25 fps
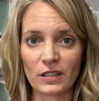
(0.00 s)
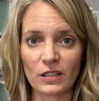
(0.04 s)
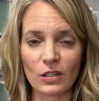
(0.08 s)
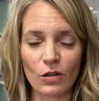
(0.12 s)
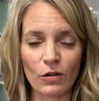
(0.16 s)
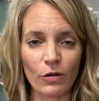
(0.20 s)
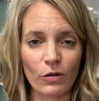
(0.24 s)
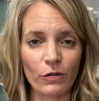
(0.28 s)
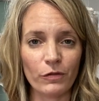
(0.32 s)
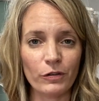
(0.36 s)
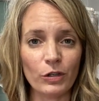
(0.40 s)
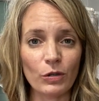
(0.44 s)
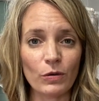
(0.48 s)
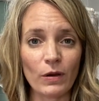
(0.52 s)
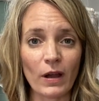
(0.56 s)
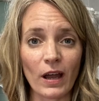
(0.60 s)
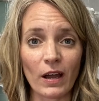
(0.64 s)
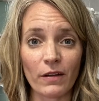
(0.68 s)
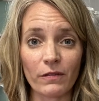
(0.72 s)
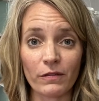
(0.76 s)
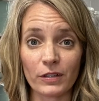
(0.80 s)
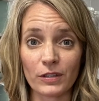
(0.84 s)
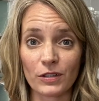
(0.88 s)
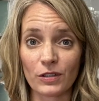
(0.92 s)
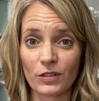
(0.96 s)
So if you
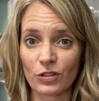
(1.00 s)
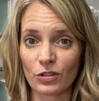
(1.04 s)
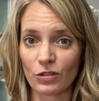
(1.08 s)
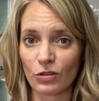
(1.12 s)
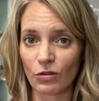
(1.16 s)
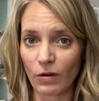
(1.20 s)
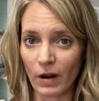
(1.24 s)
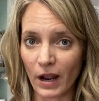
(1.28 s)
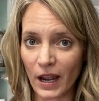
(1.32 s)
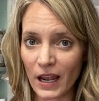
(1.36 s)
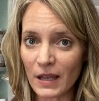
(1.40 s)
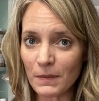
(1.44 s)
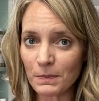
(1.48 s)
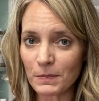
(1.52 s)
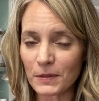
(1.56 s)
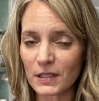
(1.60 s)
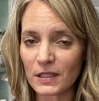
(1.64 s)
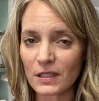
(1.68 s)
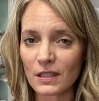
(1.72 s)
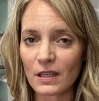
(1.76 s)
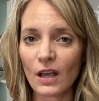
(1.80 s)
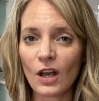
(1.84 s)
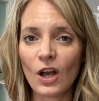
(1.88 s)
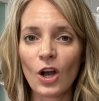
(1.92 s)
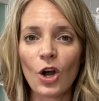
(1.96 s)
have
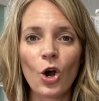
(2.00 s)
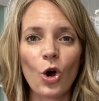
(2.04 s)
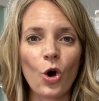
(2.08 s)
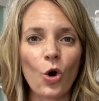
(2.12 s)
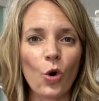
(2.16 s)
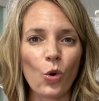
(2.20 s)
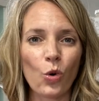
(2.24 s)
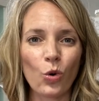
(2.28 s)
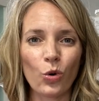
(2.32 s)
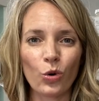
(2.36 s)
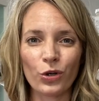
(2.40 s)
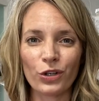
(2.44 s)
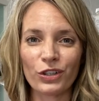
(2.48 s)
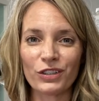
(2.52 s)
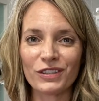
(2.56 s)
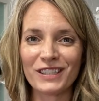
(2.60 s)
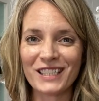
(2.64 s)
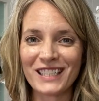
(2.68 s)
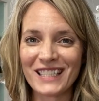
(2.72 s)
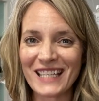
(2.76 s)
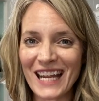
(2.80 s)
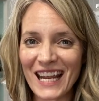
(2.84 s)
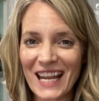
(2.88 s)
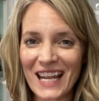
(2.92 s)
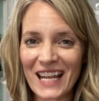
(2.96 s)
scrapes or
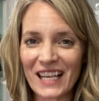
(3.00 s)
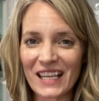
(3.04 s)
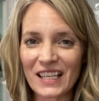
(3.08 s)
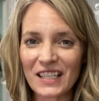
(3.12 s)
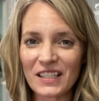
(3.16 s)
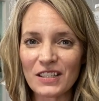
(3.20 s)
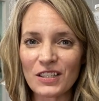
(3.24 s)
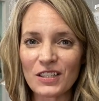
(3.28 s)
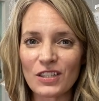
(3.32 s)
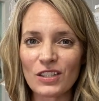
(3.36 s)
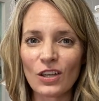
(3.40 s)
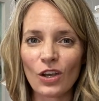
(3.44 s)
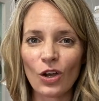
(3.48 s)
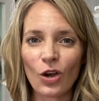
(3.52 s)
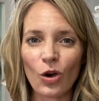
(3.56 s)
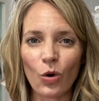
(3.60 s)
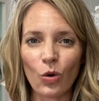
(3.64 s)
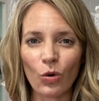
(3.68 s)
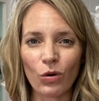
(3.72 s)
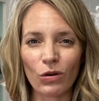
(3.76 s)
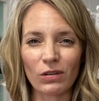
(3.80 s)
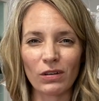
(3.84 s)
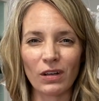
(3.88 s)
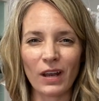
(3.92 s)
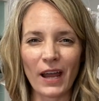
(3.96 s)
dings
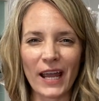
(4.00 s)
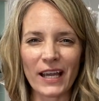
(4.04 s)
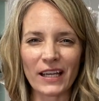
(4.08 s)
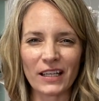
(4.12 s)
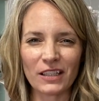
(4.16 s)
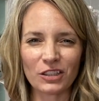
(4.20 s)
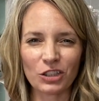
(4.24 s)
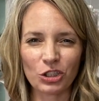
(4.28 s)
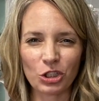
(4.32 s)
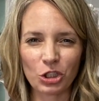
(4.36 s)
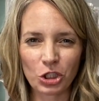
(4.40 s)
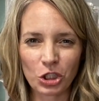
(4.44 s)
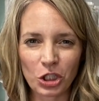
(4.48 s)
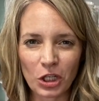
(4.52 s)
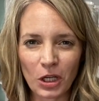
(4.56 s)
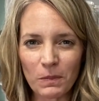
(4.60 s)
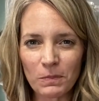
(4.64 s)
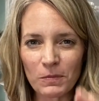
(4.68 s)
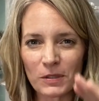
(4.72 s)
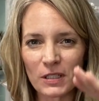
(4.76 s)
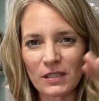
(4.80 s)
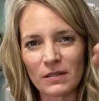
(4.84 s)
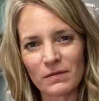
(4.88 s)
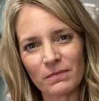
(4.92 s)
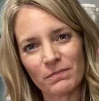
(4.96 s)
or like
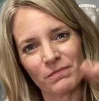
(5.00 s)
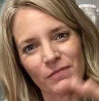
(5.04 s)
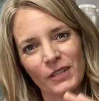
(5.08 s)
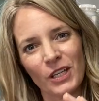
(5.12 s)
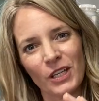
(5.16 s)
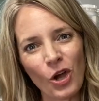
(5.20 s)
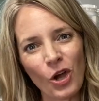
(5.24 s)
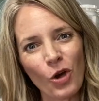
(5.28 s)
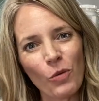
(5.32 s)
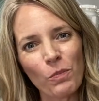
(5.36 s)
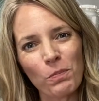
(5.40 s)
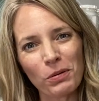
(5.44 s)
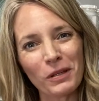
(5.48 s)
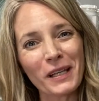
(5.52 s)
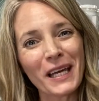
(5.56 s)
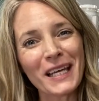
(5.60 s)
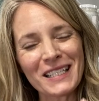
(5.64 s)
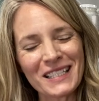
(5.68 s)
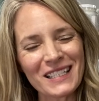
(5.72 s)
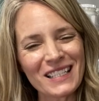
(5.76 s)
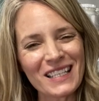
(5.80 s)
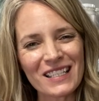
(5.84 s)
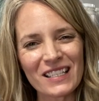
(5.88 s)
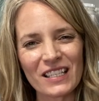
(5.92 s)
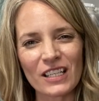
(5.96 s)
chipped,
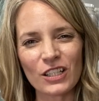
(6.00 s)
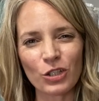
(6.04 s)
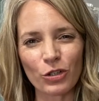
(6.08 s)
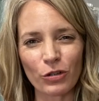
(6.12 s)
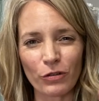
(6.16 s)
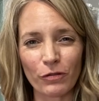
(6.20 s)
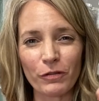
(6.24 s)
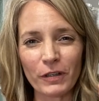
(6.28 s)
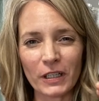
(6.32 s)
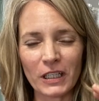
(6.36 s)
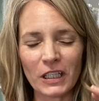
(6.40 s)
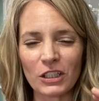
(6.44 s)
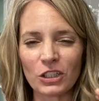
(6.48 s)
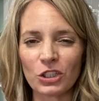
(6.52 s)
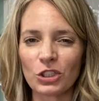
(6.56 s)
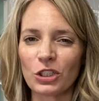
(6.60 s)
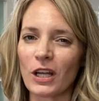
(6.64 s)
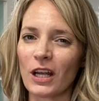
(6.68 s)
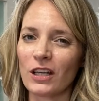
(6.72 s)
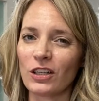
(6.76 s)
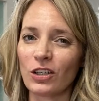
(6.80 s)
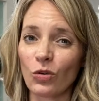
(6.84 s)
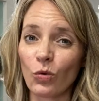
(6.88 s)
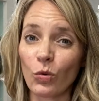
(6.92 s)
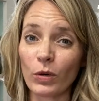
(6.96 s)
places in your finish
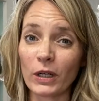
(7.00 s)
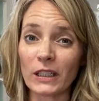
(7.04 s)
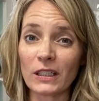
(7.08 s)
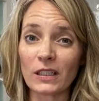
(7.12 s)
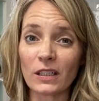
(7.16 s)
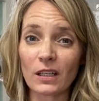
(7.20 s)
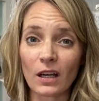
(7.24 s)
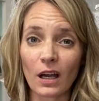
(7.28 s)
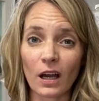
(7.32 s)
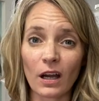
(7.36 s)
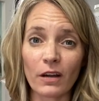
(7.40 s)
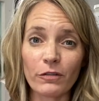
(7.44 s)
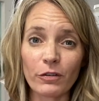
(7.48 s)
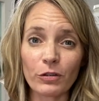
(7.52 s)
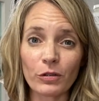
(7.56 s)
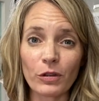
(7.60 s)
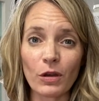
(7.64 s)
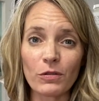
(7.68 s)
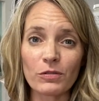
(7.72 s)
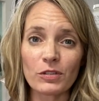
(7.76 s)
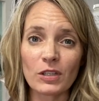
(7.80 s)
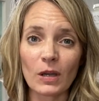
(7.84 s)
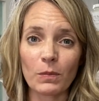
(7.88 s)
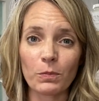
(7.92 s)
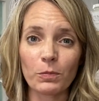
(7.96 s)
and you're wanting to cover
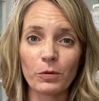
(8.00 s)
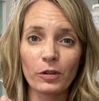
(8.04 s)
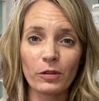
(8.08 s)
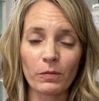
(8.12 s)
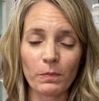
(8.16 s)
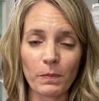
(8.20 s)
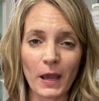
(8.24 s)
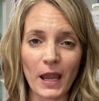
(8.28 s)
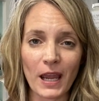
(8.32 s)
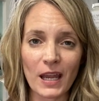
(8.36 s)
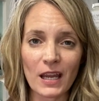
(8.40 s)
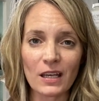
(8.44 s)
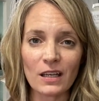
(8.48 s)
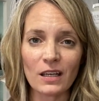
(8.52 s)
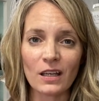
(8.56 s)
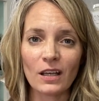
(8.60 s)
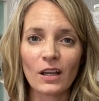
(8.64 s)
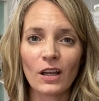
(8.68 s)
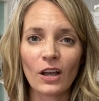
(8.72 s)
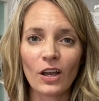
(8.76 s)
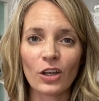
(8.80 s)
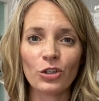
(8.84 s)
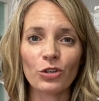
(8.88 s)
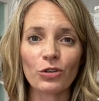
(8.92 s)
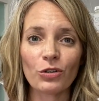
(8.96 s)
those up with paint,
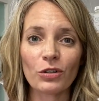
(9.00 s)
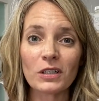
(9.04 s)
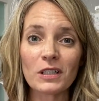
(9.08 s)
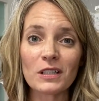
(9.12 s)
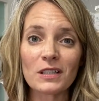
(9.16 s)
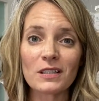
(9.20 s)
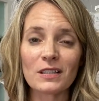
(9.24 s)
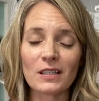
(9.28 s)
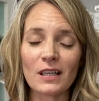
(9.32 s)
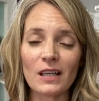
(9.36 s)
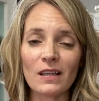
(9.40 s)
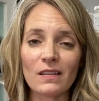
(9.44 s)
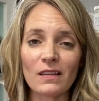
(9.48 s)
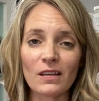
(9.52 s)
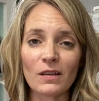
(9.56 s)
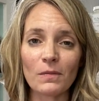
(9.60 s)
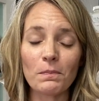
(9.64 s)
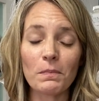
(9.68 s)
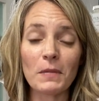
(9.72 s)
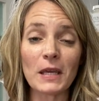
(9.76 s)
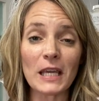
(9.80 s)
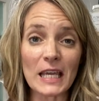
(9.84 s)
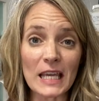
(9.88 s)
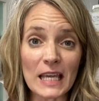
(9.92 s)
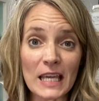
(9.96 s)
you're going to see
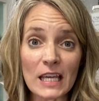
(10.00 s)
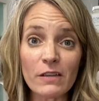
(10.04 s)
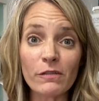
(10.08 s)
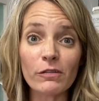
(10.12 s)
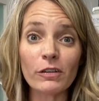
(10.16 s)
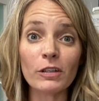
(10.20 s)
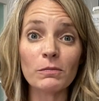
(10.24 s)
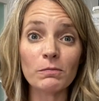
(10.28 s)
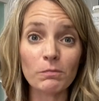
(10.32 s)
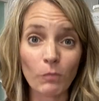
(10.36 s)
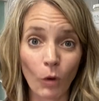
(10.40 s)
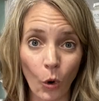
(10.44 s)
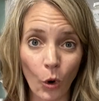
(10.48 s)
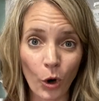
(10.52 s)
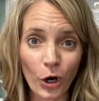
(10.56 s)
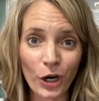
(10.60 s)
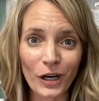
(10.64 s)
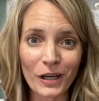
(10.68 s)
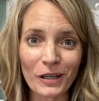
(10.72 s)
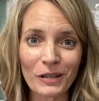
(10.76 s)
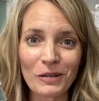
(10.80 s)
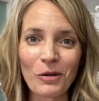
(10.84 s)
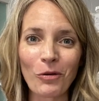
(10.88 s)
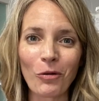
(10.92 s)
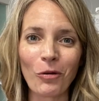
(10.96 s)
them even
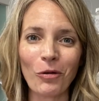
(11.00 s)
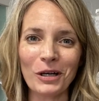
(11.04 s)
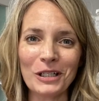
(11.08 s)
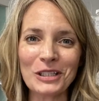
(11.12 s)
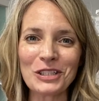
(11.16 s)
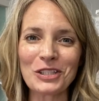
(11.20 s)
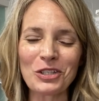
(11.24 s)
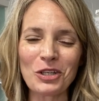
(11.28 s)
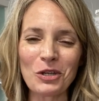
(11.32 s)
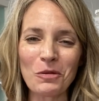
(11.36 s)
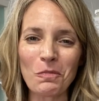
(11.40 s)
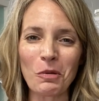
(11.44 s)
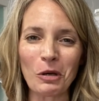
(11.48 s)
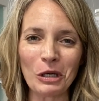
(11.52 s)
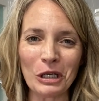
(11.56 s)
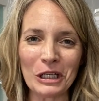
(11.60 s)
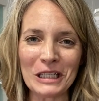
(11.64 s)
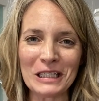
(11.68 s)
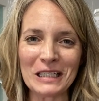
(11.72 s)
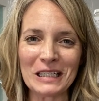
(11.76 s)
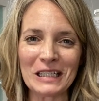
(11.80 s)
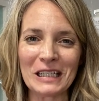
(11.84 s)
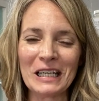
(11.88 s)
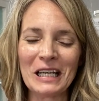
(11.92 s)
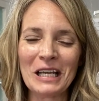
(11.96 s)
more once you
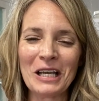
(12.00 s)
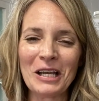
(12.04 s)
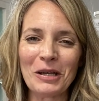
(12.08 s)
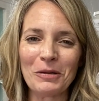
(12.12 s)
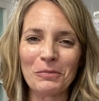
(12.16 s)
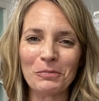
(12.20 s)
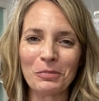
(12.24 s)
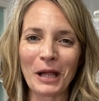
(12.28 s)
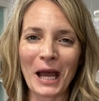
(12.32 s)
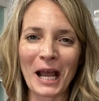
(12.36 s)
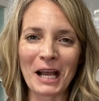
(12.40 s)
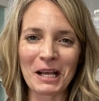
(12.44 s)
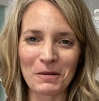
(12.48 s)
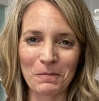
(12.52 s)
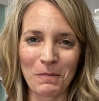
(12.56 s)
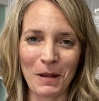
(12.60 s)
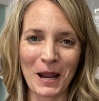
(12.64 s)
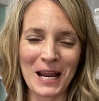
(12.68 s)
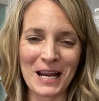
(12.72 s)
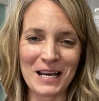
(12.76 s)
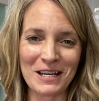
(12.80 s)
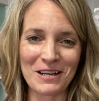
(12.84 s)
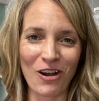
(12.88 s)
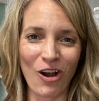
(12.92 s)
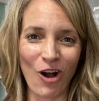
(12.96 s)
put black
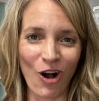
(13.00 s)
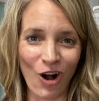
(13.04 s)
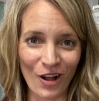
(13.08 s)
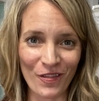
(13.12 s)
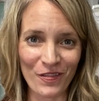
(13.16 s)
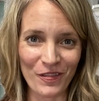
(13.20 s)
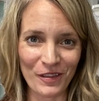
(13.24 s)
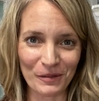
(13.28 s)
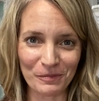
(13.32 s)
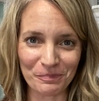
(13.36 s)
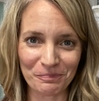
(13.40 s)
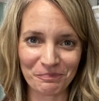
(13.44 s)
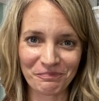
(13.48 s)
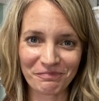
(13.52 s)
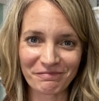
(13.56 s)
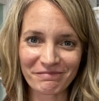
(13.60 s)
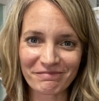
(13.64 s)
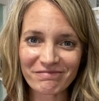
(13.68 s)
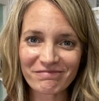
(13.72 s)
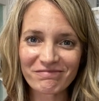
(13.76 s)
paint on them.